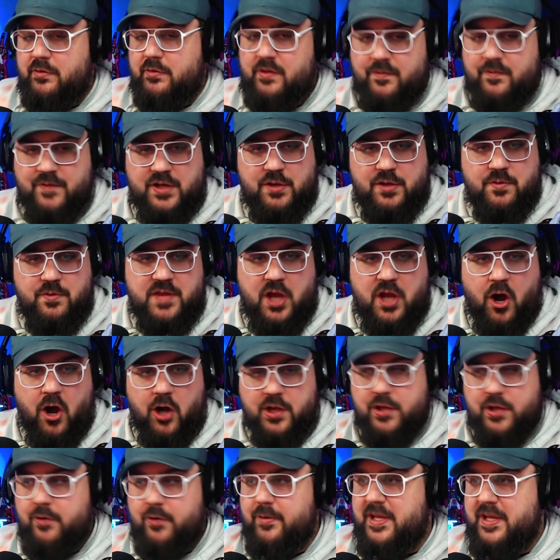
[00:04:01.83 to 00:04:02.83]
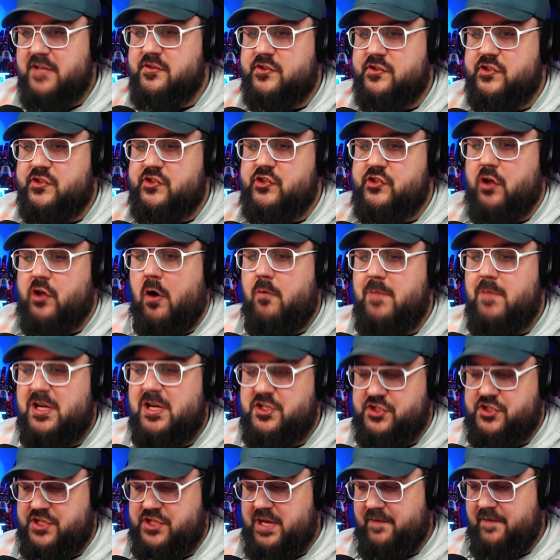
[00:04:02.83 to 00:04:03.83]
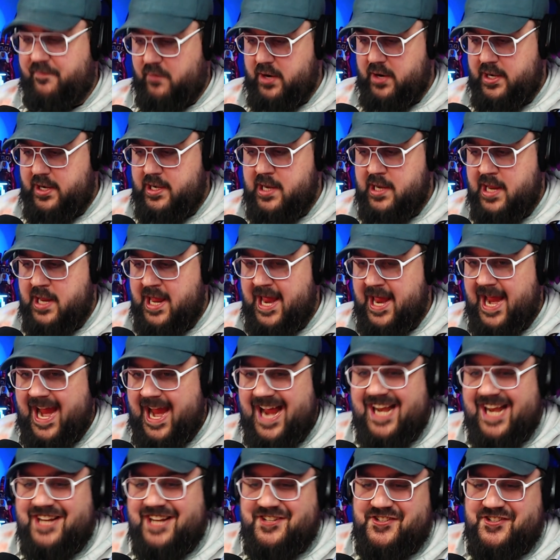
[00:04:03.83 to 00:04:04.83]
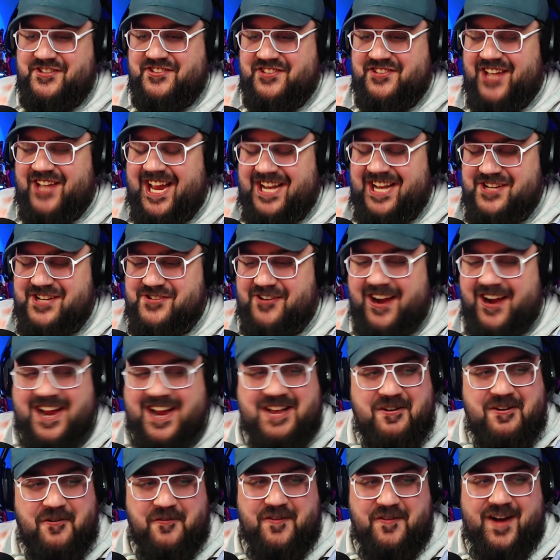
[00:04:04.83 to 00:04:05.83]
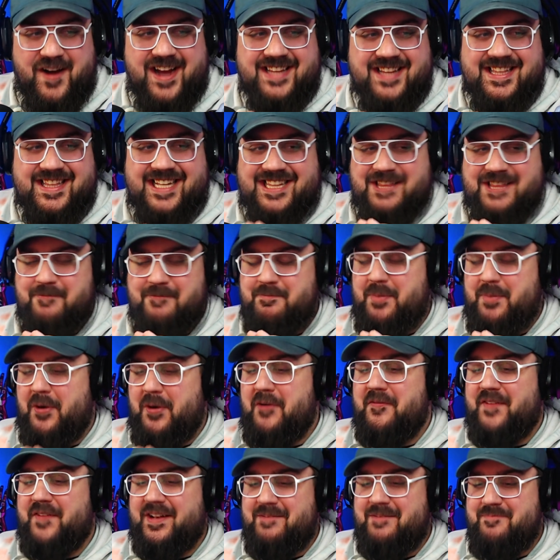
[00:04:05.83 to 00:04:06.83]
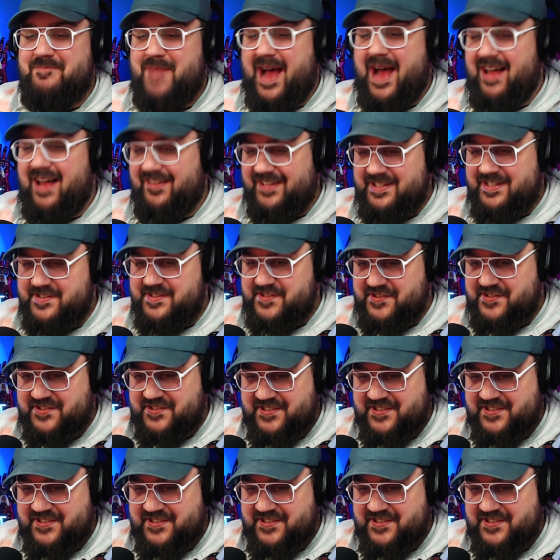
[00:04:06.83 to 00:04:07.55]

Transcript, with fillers: video, the audio is so much different. And it's just like trying to find like the perfect balance.